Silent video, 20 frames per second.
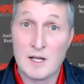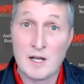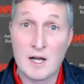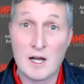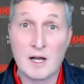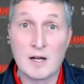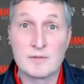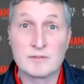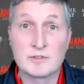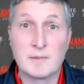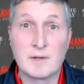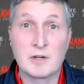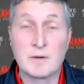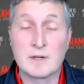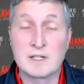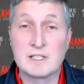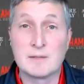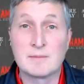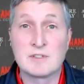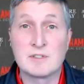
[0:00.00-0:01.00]
So my
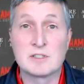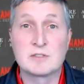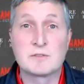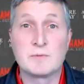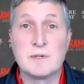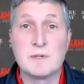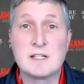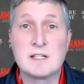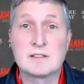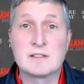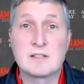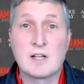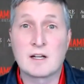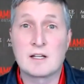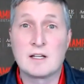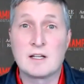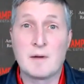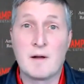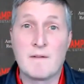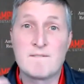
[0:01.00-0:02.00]
quick tip this week is
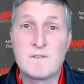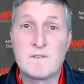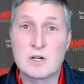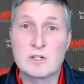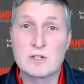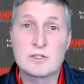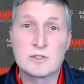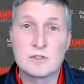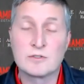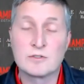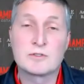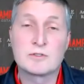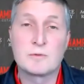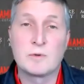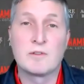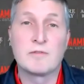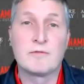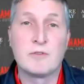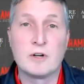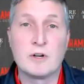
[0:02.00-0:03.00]
talking about functional
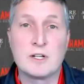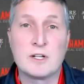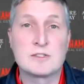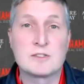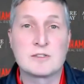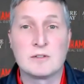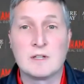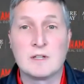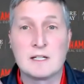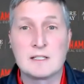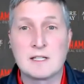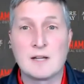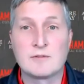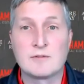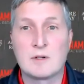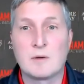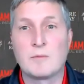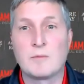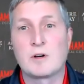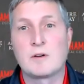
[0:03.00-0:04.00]
square footage. So a lot of times
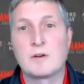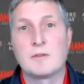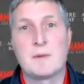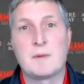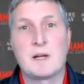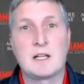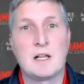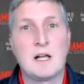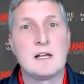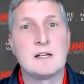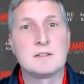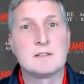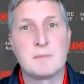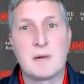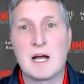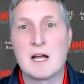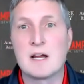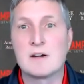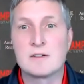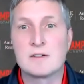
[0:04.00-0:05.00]
when I'm working with my clients,
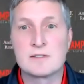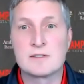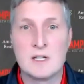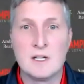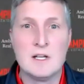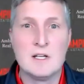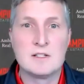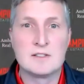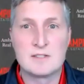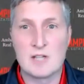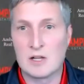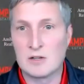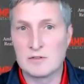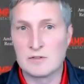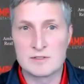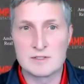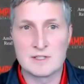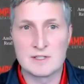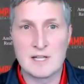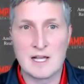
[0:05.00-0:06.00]
buyers,
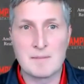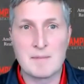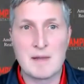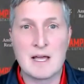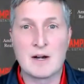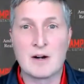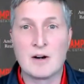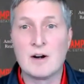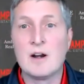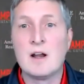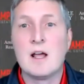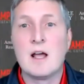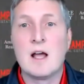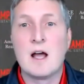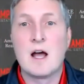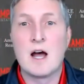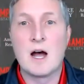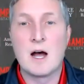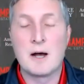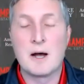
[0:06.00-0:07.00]
sellers in that manner,
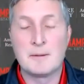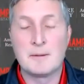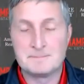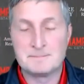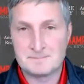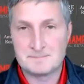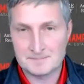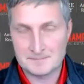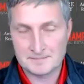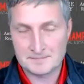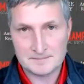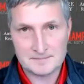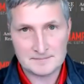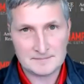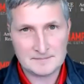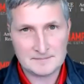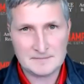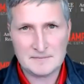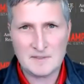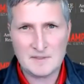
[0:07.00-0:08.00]
when
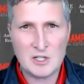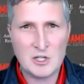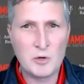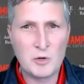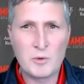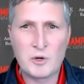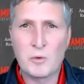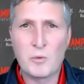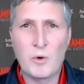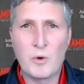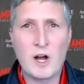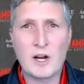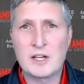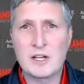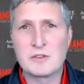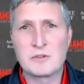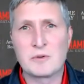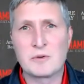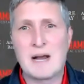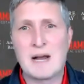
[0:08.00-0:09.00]
you're walking
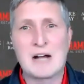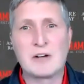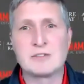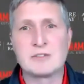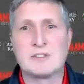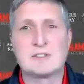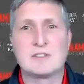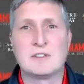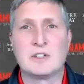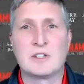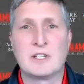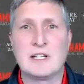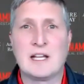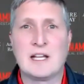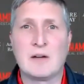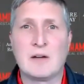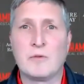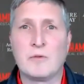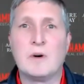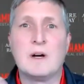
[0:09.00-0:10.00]
through houses and looking
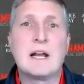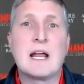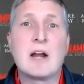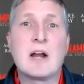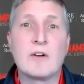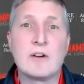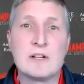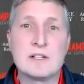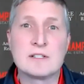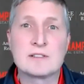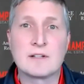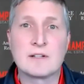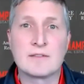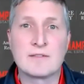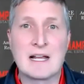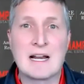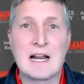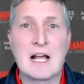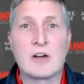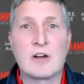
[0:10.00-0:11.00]
at what areas of
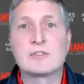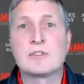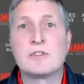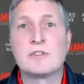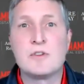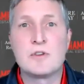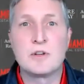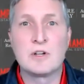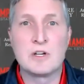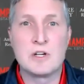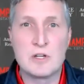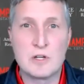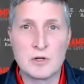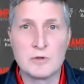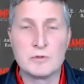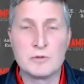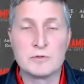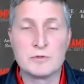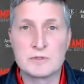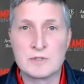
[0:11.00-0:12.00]
that house are you going to
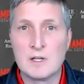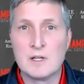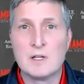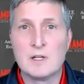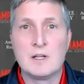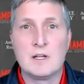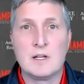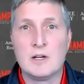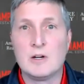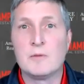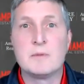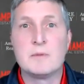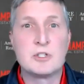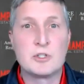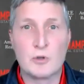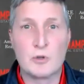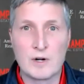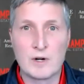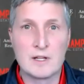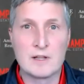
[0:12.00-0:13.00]
use,
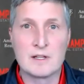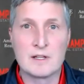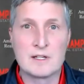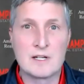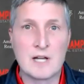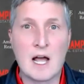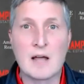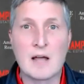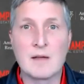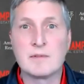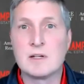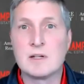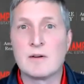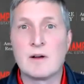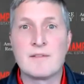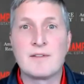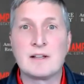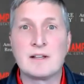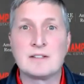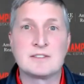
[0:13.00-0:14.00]
majority of the time.
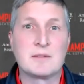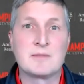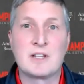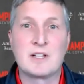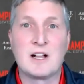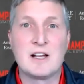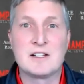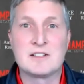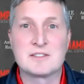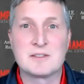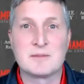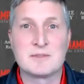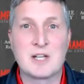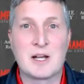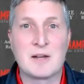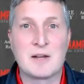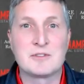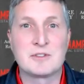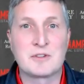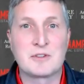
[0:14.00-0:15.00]
I've had some clients
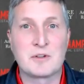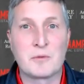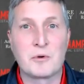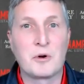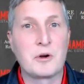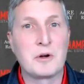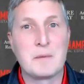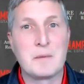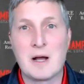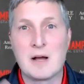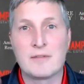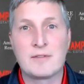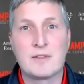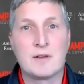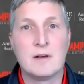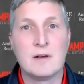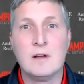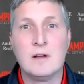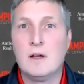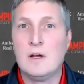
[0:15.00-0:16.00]
sometimes that they're worried about
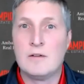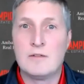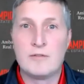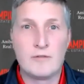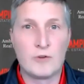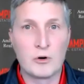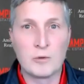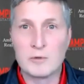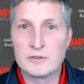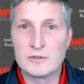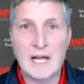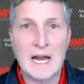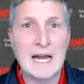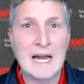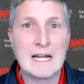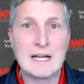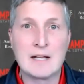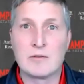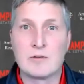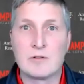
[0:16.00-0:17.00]
the formal
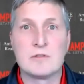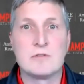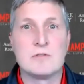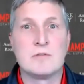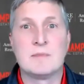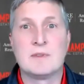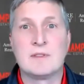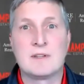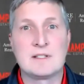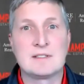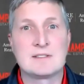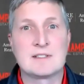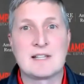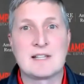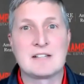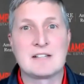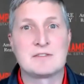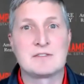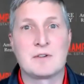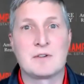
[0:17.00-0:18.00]
dining room and things of
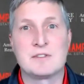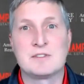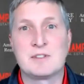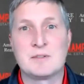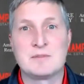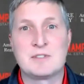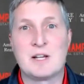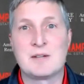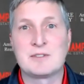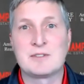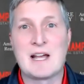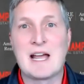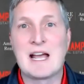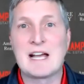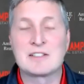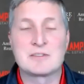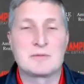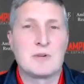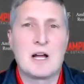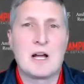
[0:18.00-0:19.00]
that sort. And sometimes I
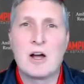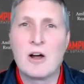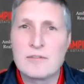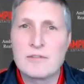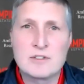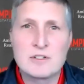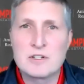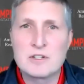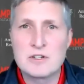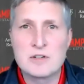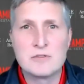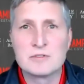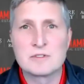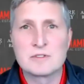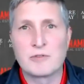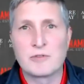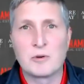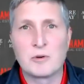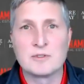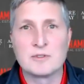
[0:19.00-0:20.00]
ask them, well, how often do you use the
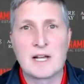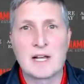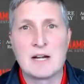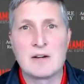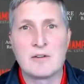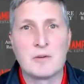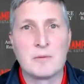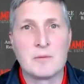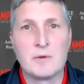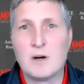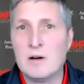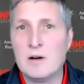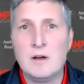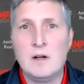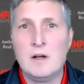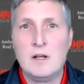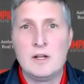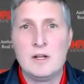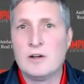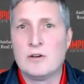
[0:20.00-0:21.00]
formal dining room? Well,
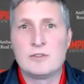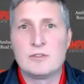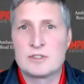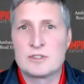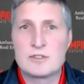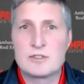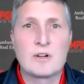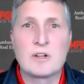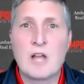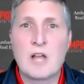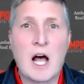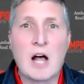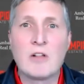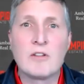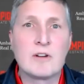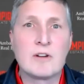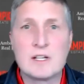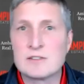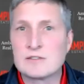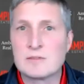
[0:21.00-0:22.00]
just during the
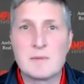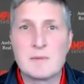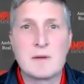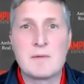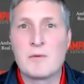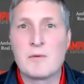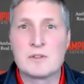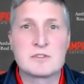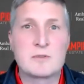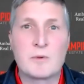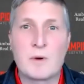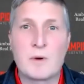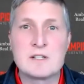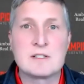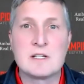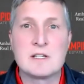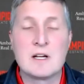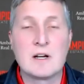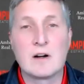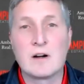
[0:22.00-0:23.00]
holidays, so maybe once, twice
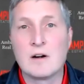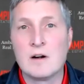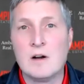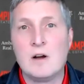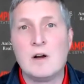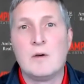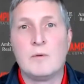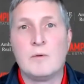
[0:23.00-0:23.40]
a year.